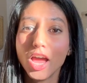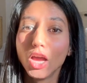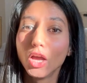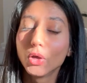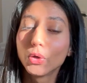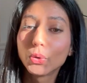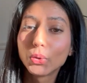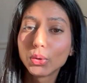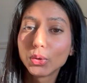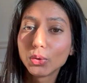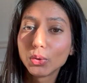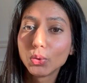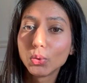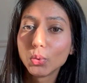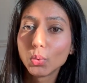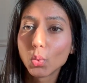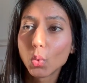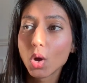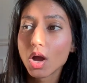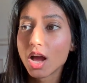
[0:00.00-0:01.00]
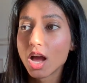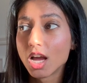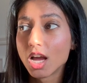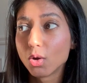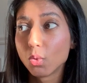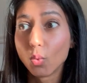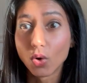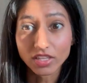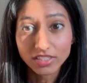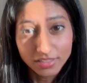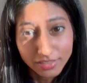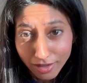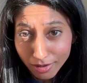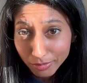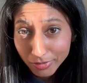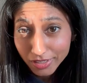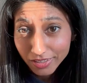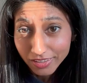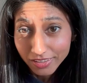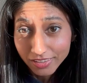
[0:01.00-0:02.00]
who one
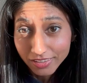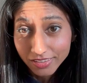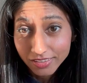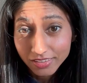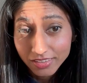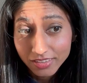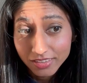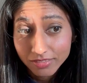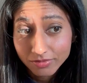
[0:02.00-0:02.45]
summer